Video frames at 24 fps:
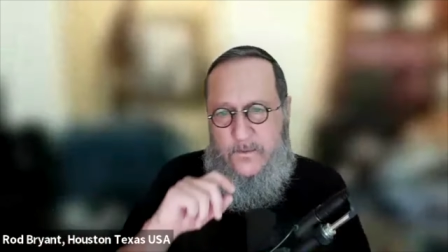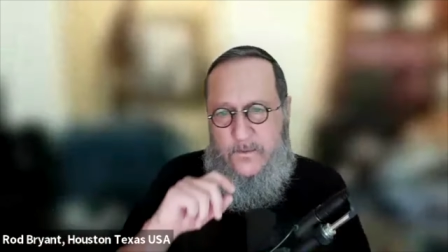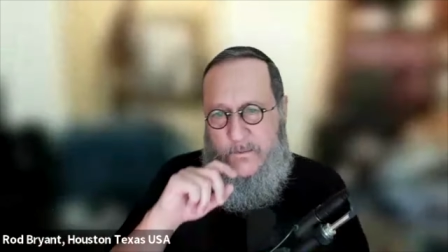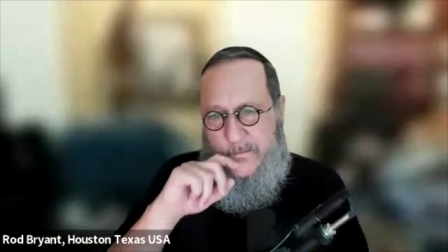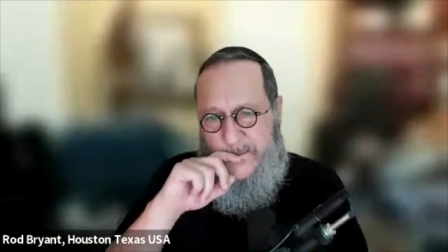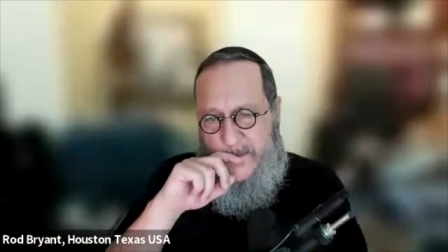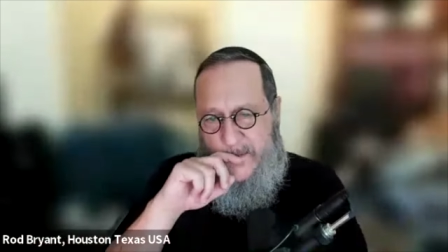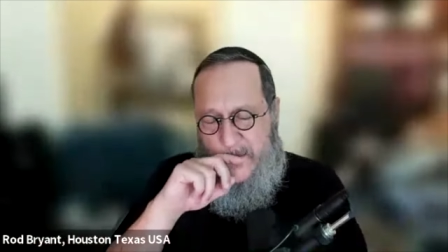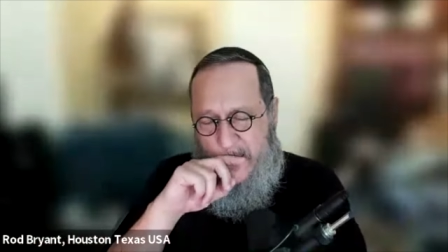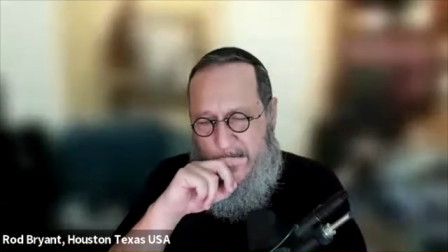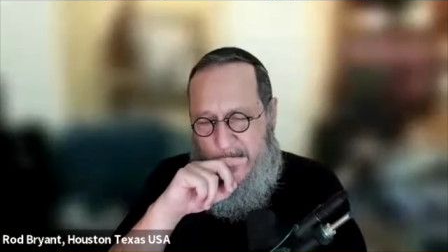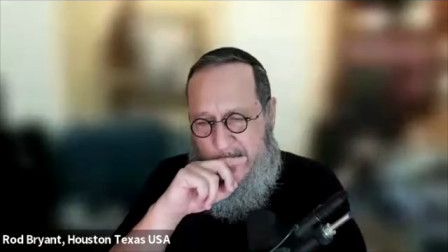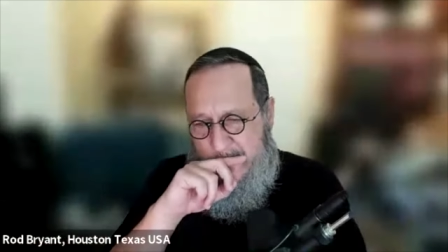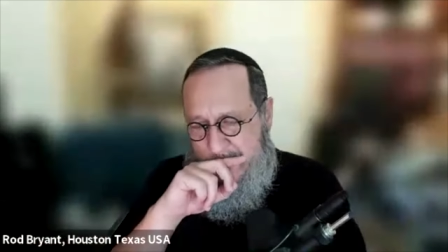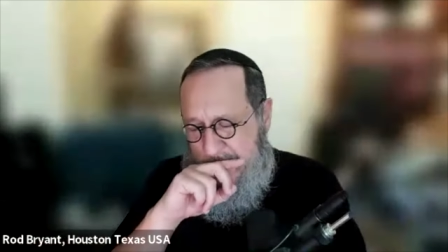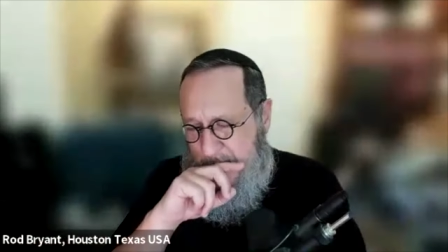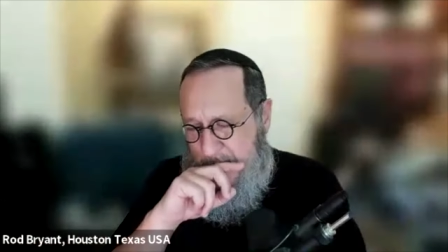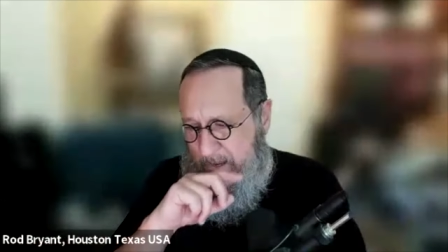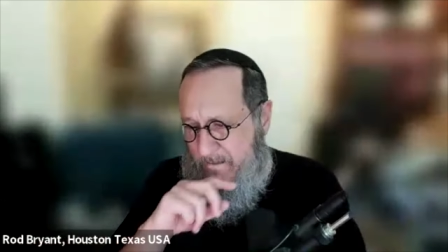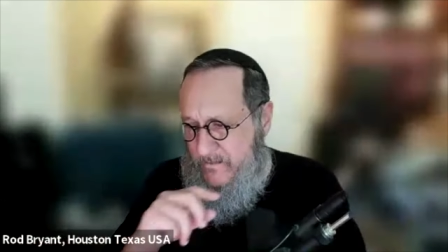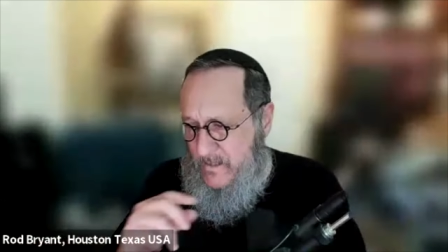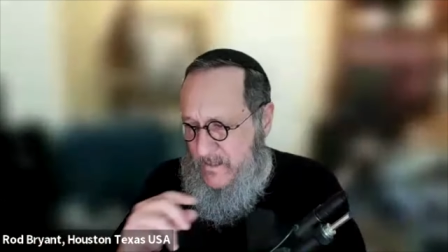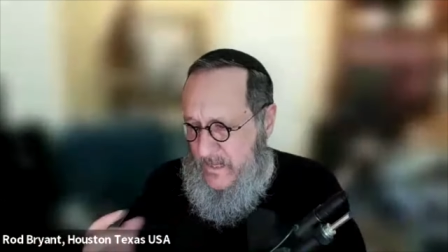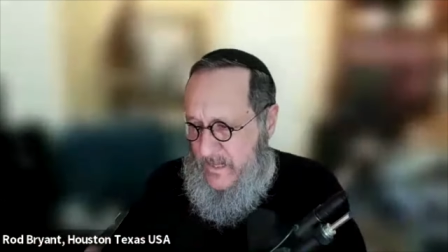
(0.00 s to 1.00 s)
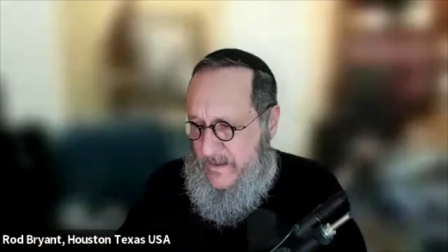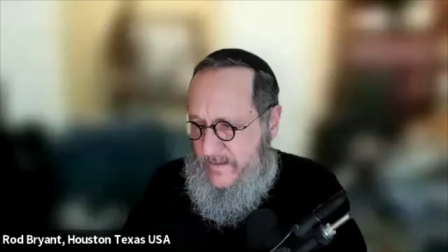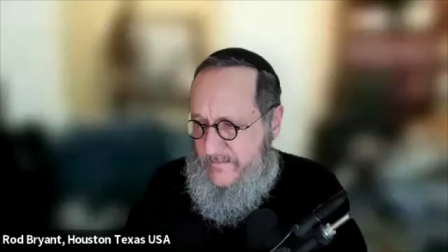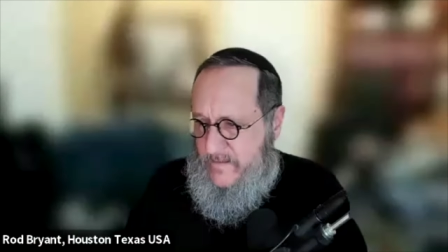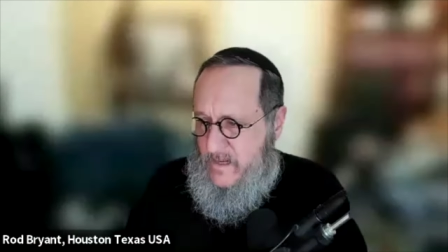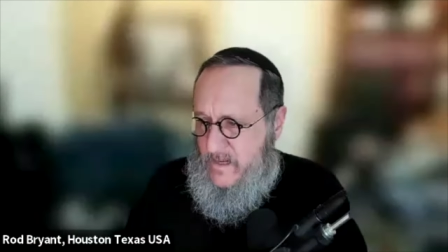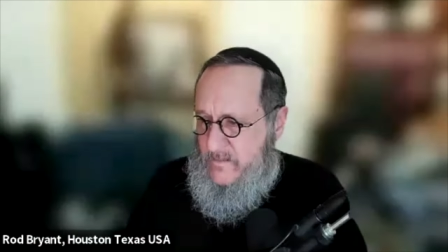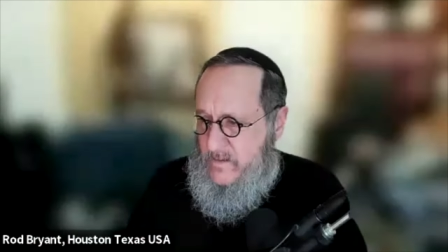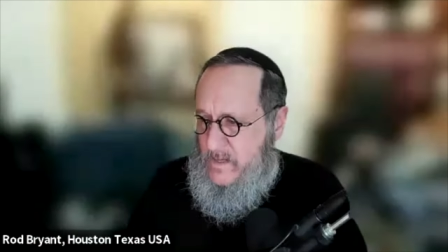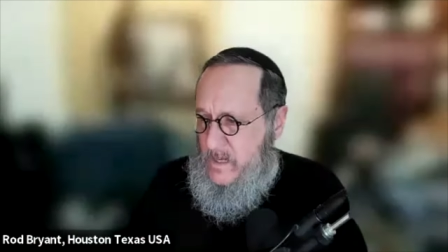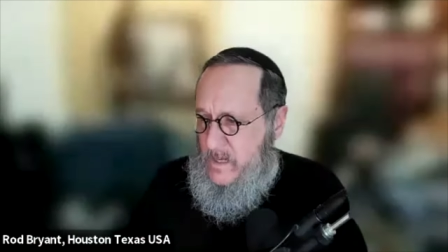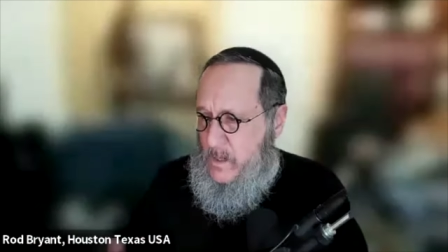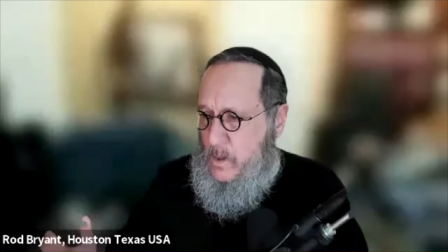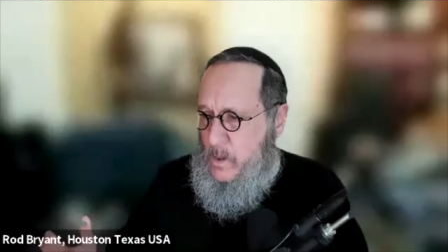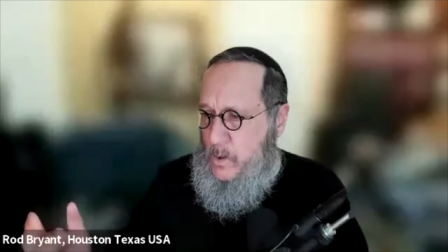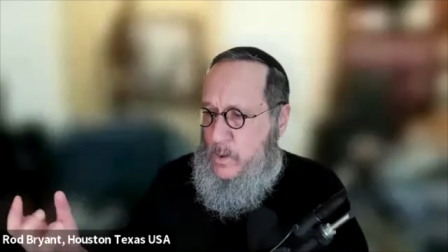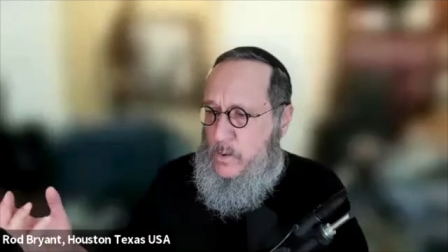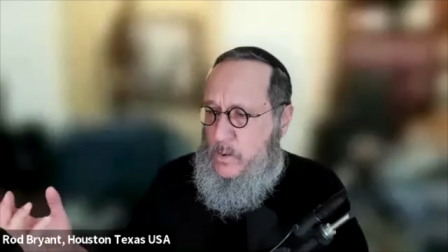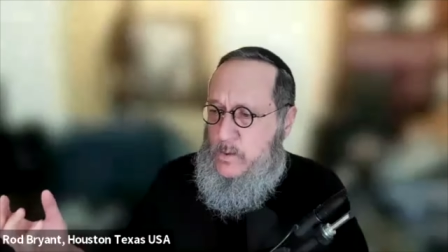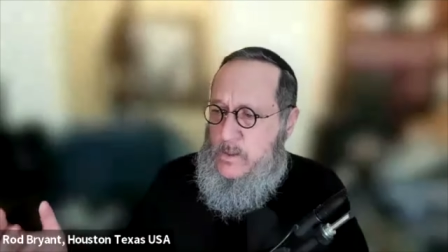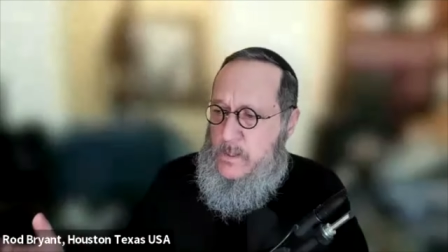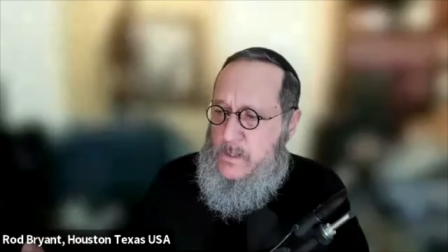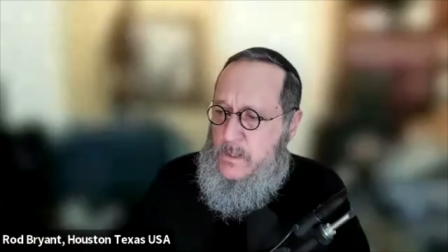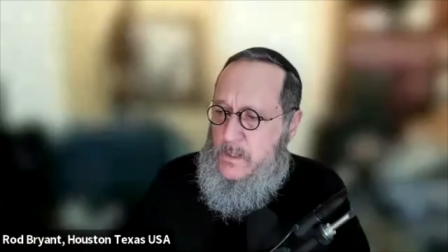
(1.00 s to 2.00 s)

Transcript: And of course, we have Nadab and Abihu,